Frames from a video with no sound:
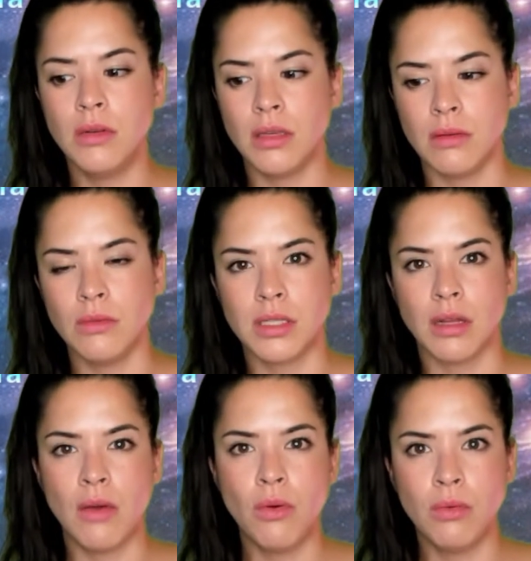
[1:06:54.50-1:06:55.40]
to you
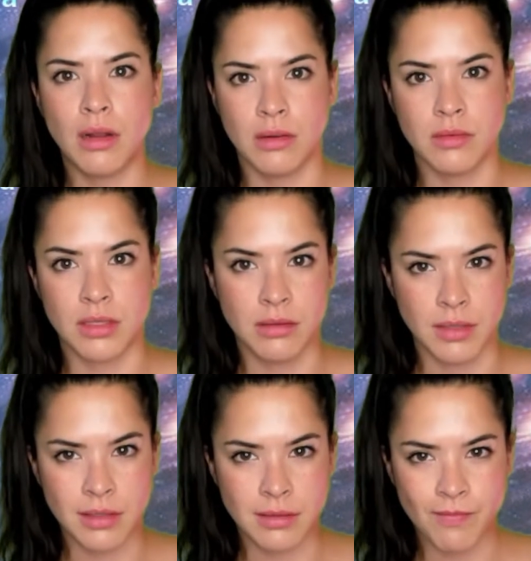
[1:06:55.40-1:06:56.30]
to hold on
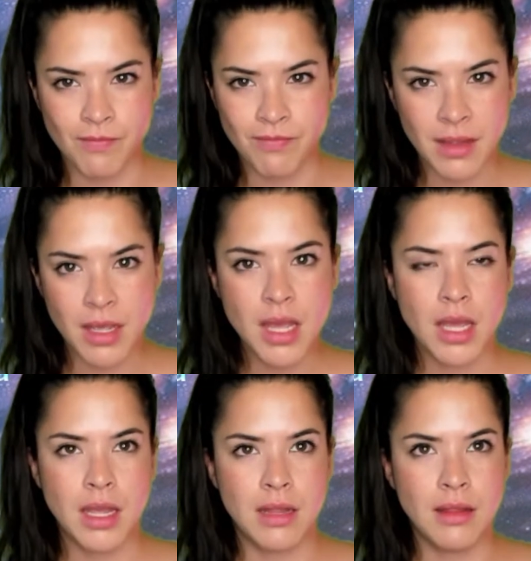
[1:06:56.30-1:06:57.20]
to it,
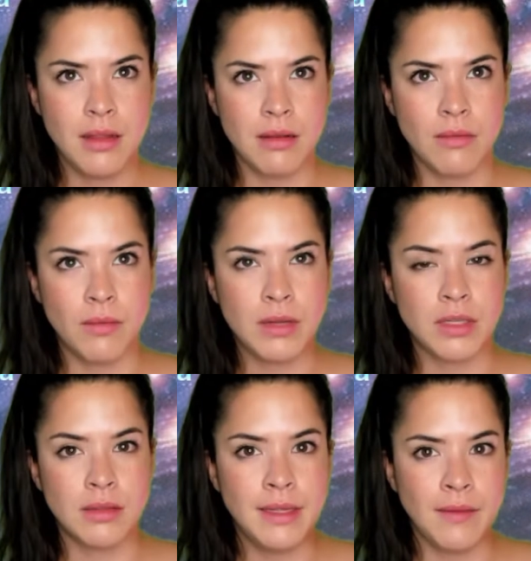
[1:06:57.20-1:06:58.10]
and then we'll
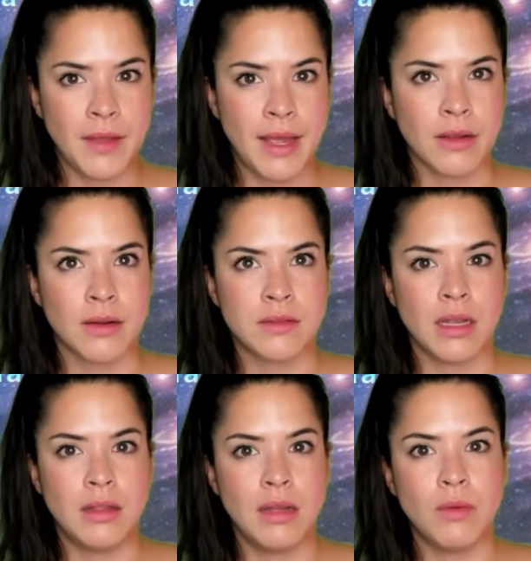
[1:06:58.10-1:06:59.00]
delete the hackers,
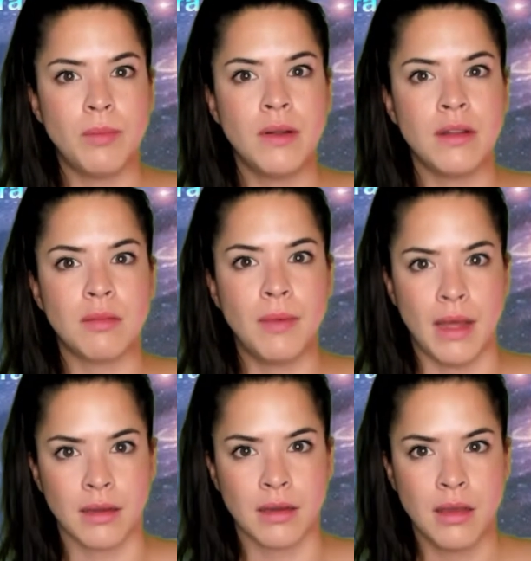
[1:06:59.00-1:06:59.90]
and then we'll put it
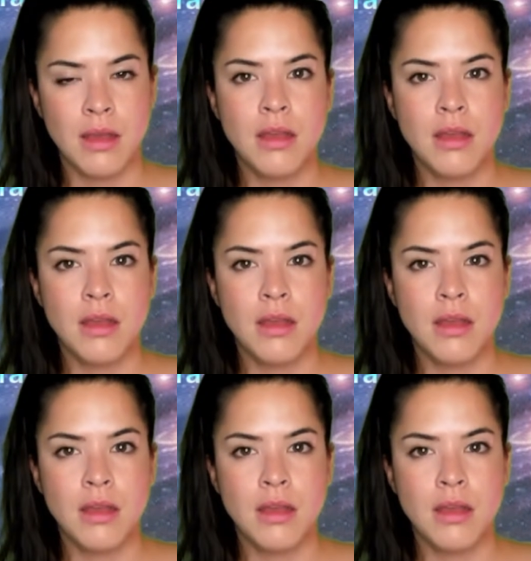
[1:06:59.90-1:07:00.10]
back.